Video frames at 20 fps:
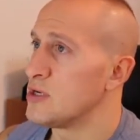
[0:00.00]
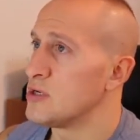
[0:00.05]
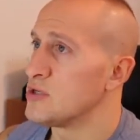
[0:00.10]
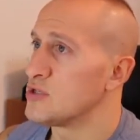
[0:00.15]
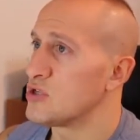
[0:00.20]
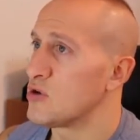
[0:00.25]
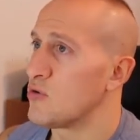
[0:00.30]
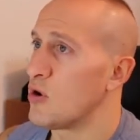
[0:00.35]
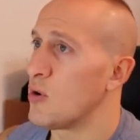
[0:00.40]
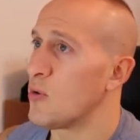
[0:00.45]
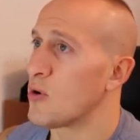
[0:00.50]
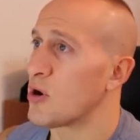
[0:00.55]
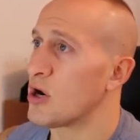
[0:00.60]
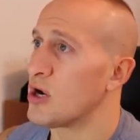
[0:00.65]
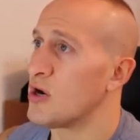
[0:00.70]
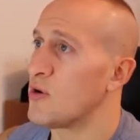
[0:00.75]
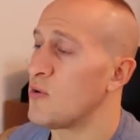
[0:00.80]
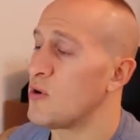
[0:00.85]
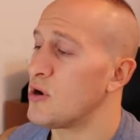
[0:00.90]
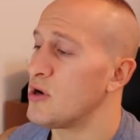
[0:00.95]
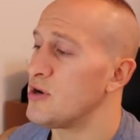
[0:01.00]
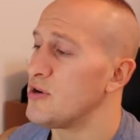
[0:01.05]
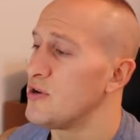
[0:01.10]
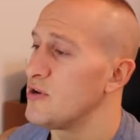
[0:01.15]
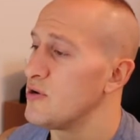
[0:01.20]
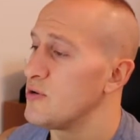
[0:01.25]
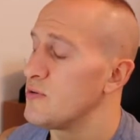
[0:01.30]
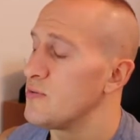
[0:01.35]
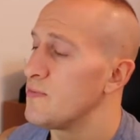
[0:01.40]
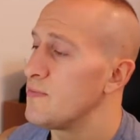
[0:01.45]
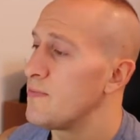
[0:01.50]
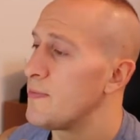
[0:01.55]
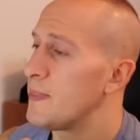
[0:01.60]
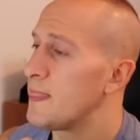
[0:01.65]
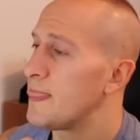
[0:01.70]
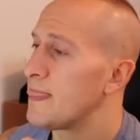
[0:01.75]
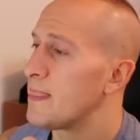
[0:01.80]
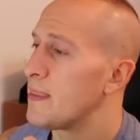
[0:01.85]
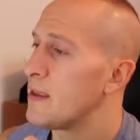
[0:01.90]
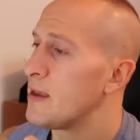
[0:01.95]
So what we're gonna want to do
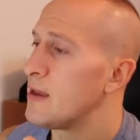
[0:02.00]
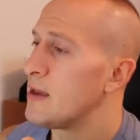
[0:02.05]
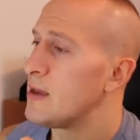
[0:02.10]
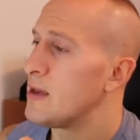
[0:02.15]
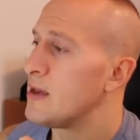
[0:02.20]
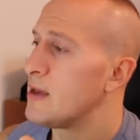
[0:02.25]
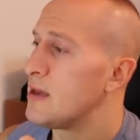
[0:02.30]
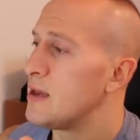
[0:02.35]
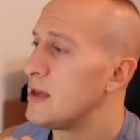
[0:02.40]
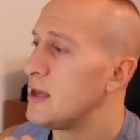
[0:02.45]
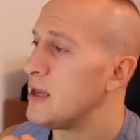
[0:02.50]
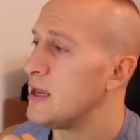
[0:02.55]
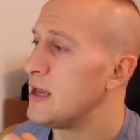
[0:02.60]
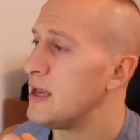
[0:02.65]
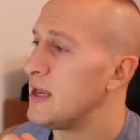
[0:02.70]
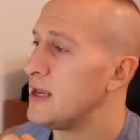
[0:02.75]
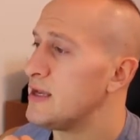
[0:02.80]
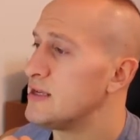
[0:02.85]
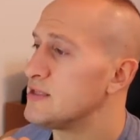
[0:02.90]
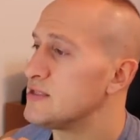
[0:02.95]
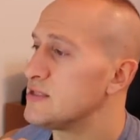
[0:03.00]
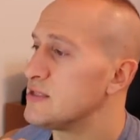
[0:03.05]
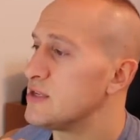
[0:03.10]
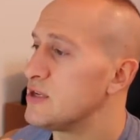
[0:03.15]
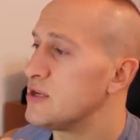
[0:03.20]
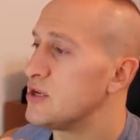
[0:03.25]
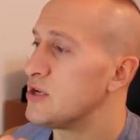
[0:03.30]
is